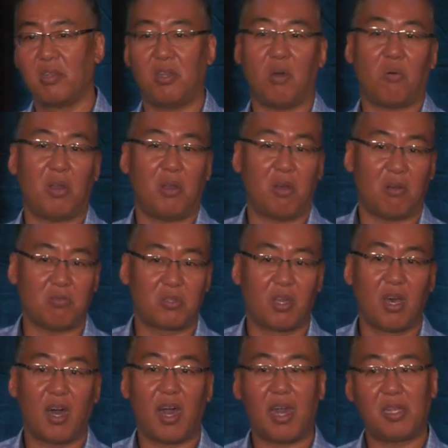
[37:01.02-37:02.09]
No one knows.
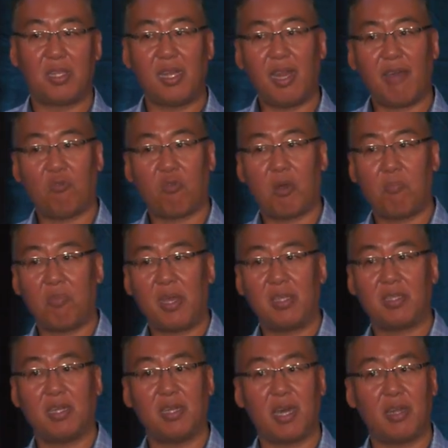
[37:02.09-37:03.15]
I did have one
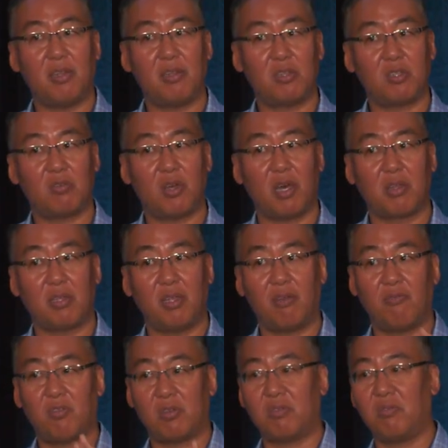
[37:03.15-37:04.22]
patient, not in the trial, did
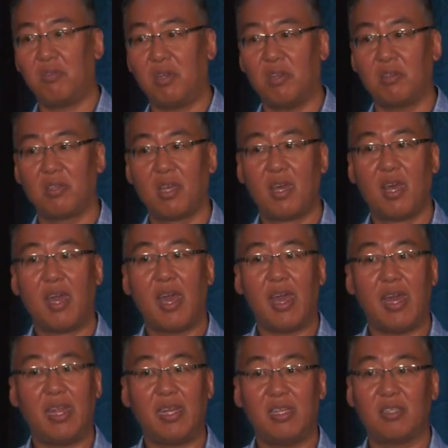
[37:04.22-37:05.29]
it for 2 years,
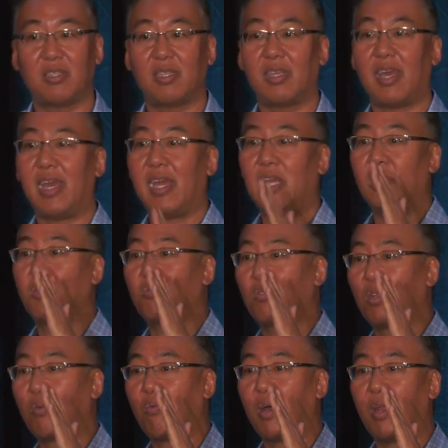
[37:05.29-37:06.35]
and his age
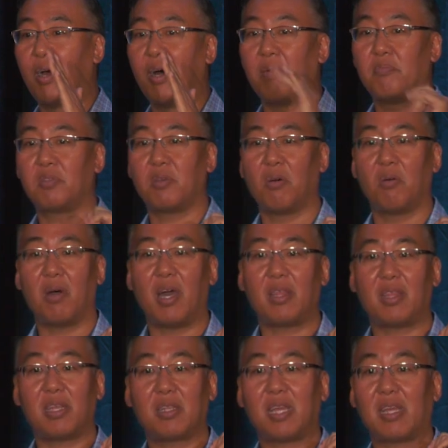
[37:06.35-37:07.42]
really went up. So I
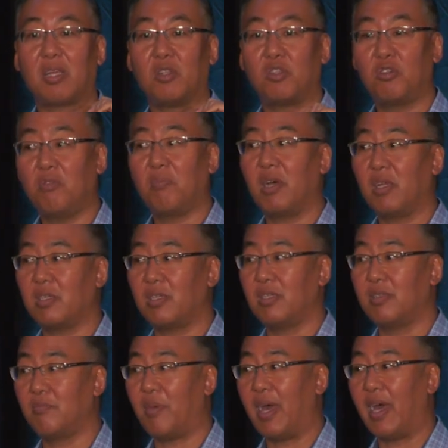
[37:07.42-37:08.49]
think taking too much
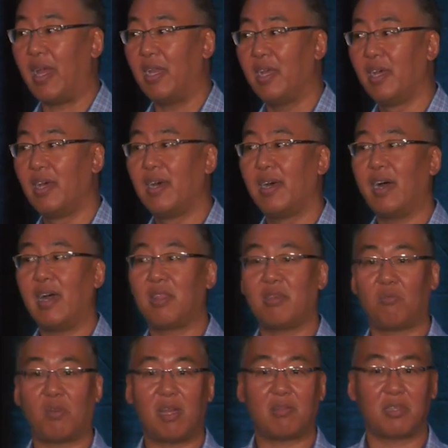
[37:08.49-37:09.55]
is bad. I
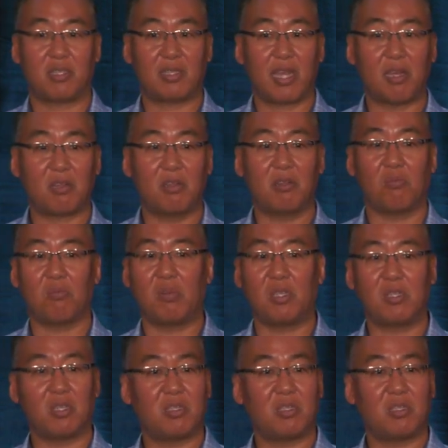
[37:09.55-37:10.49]
think we have to cycle it.